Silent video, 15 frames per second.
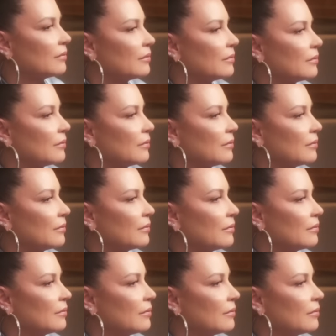
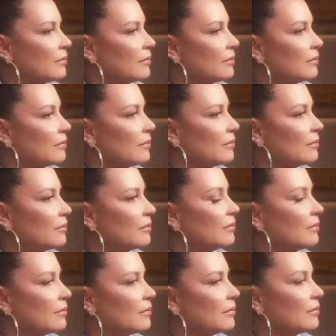
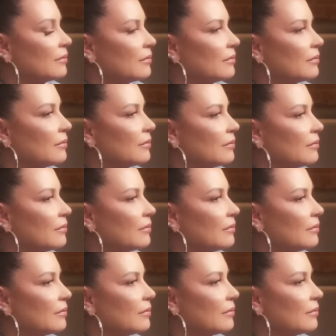
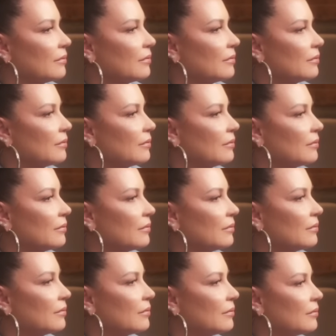
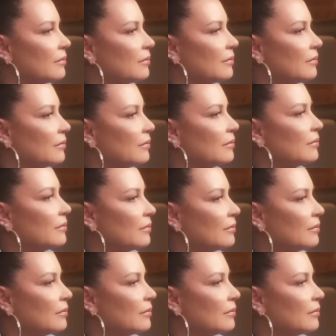[no speech]